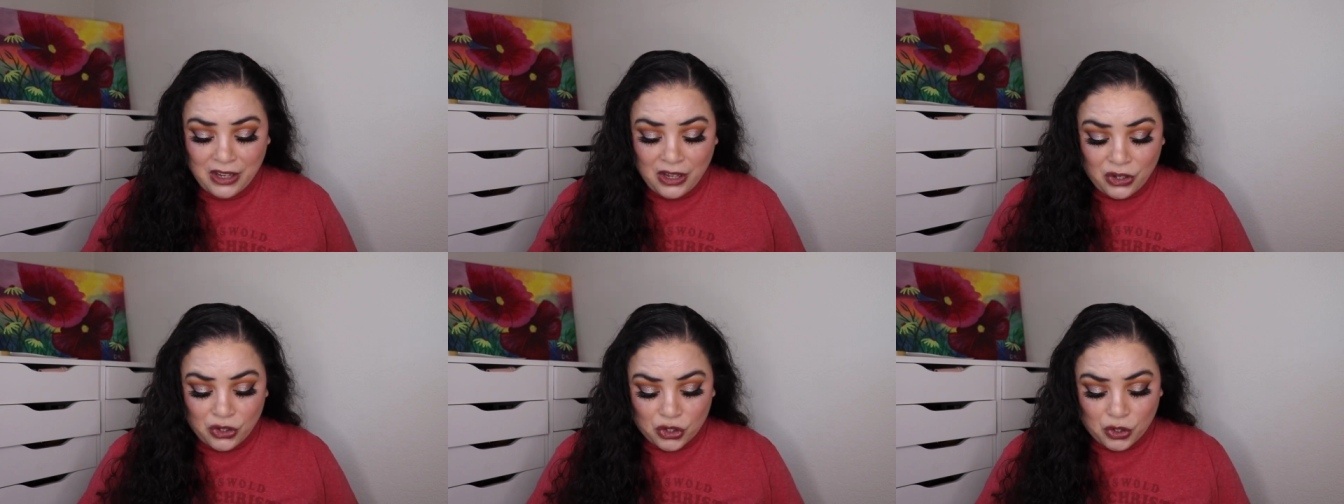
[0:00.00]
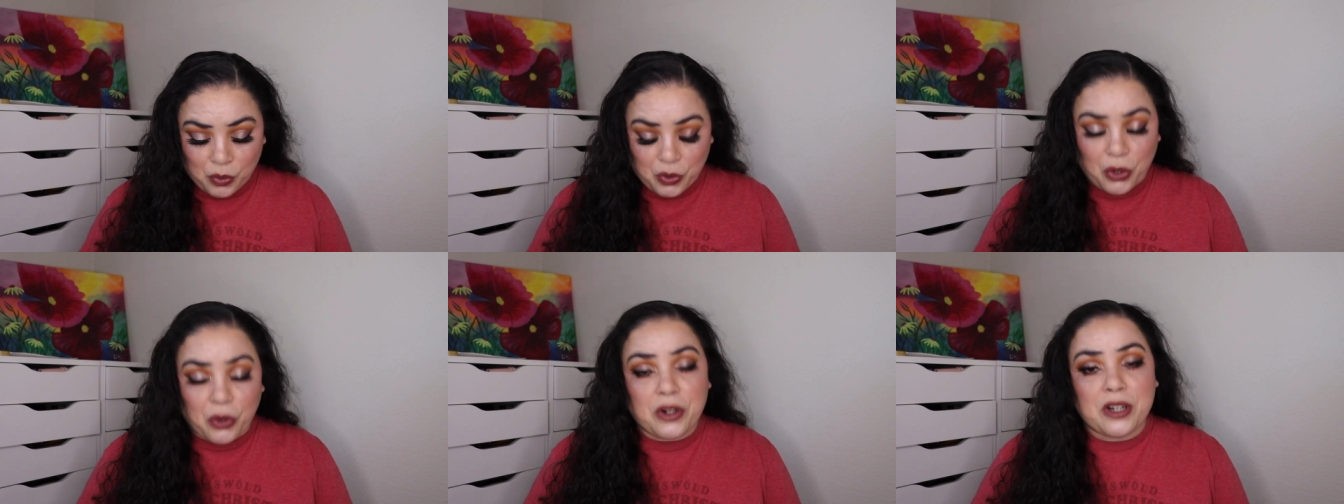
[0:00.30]

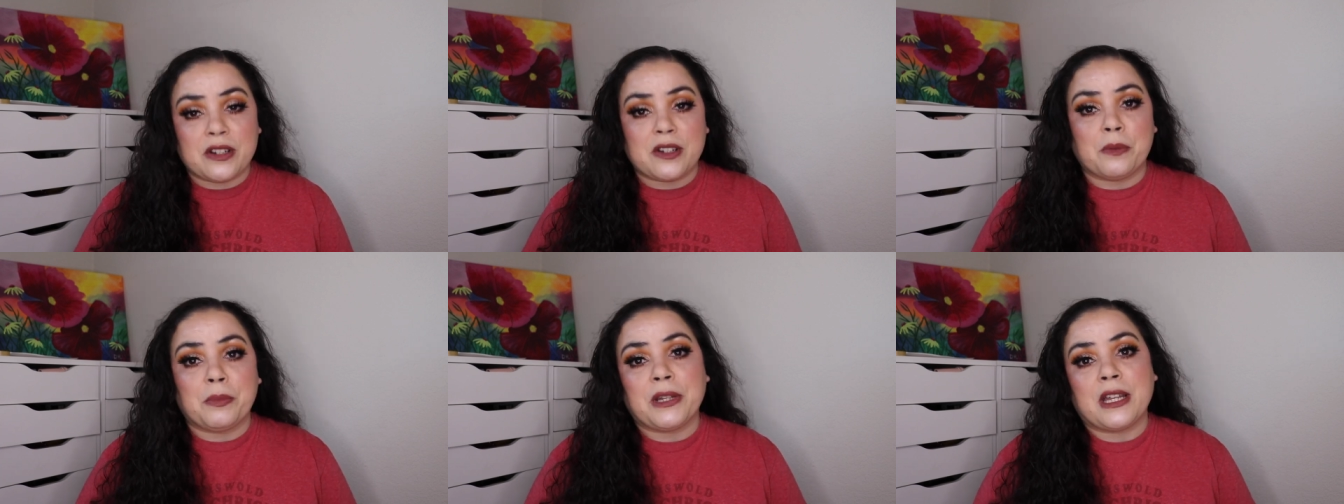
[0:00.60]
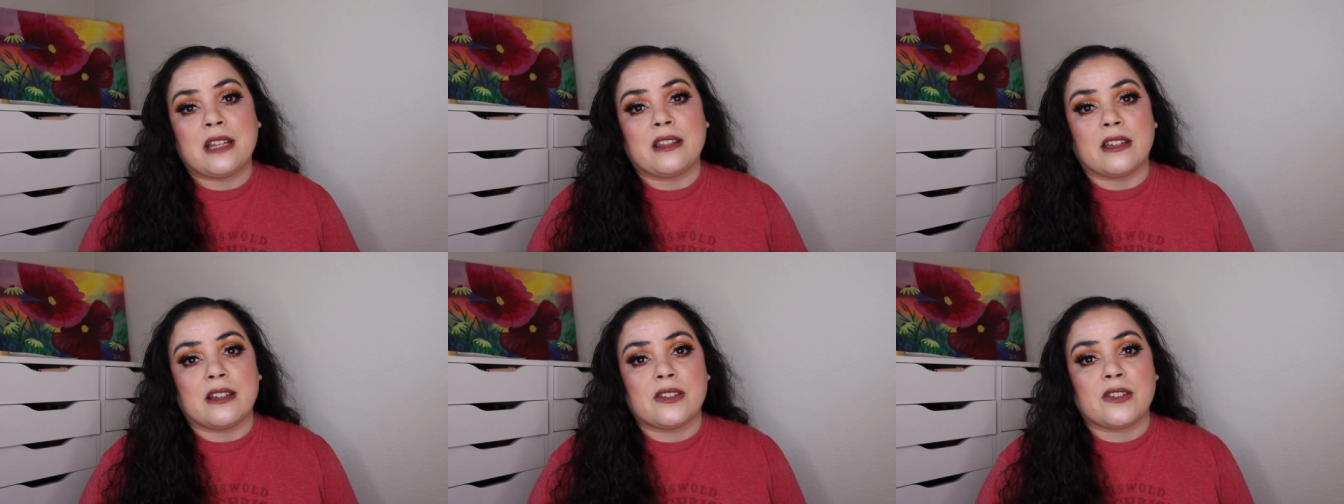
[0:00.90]
So in order to
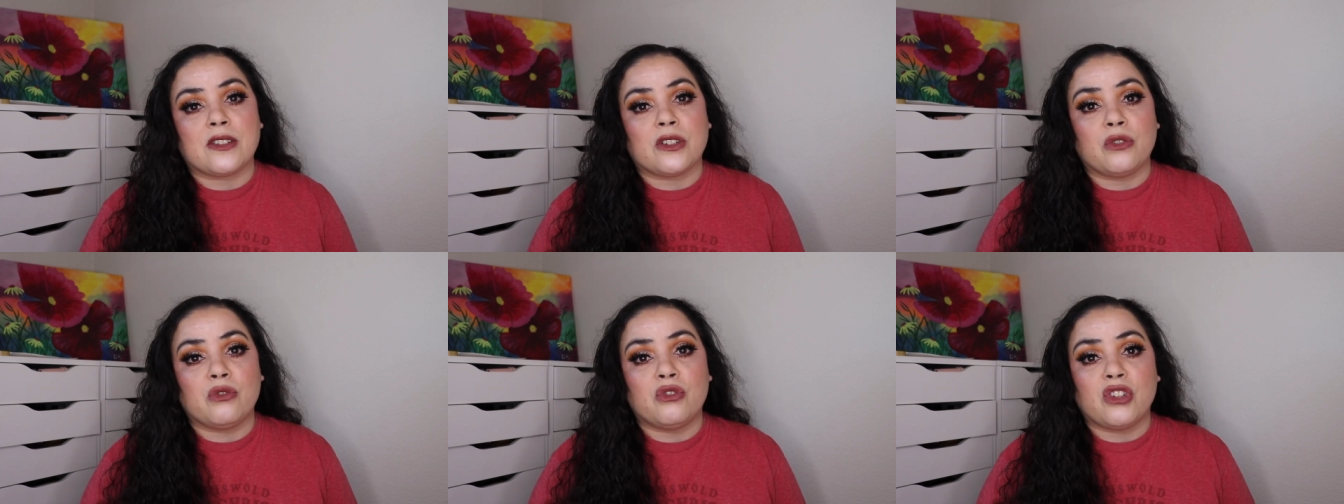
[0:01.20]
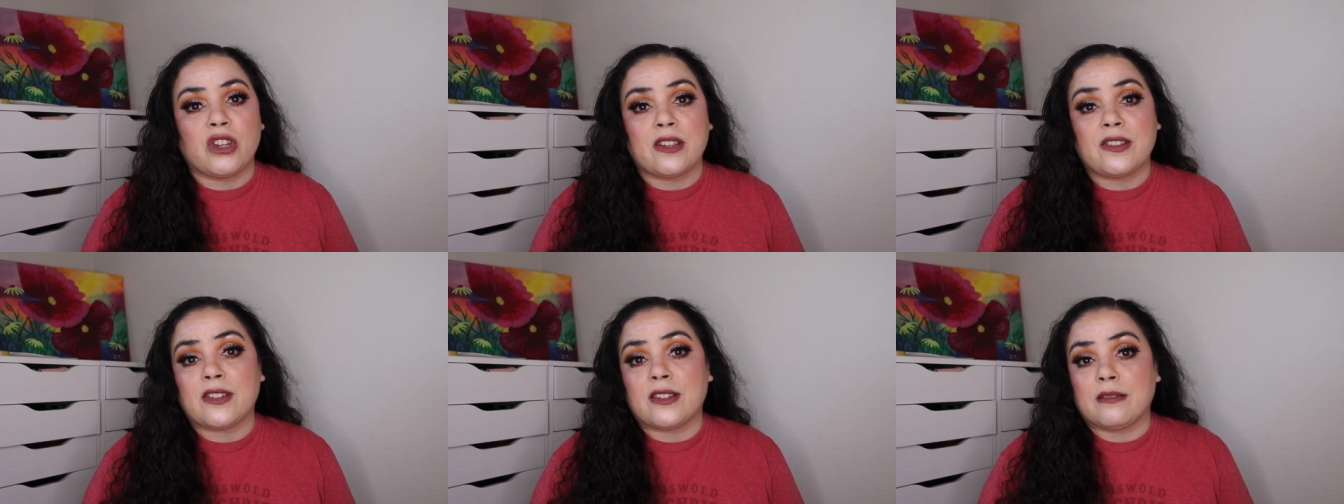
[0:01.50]
play this, you
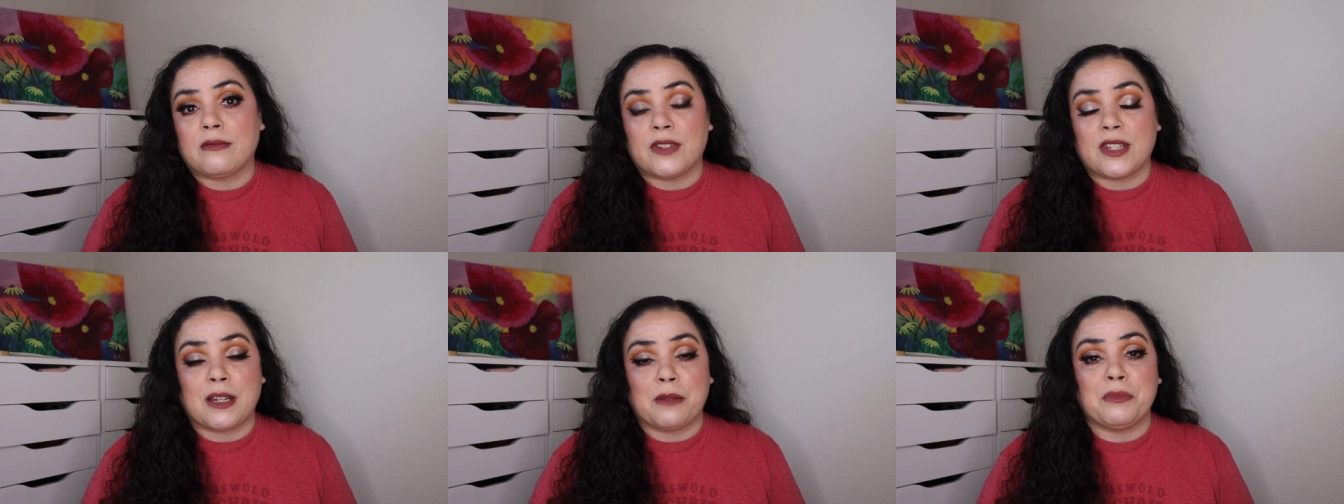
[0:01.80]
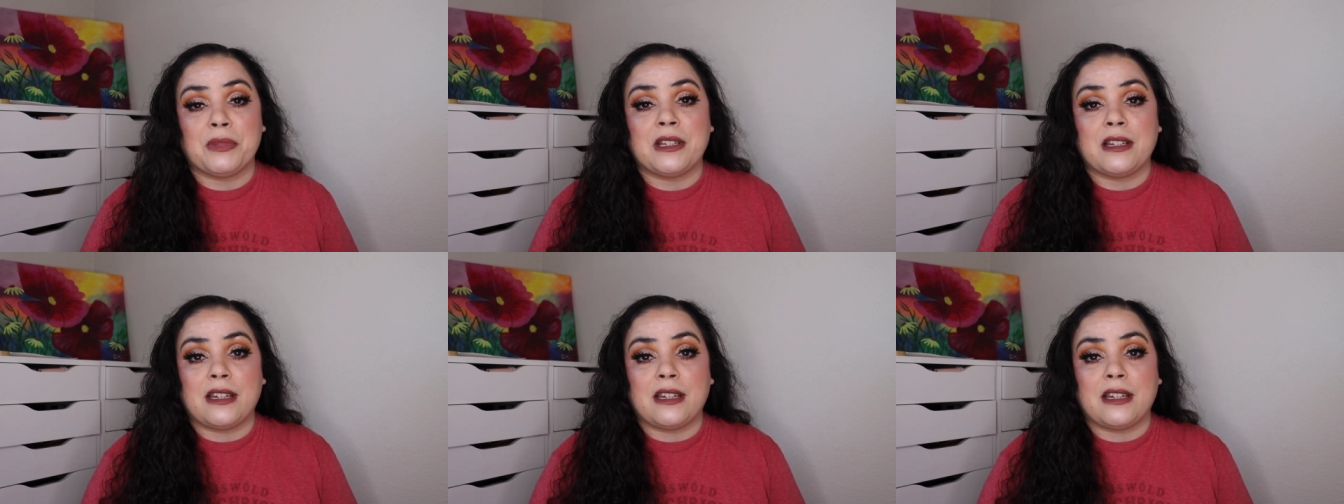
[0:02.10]
just simply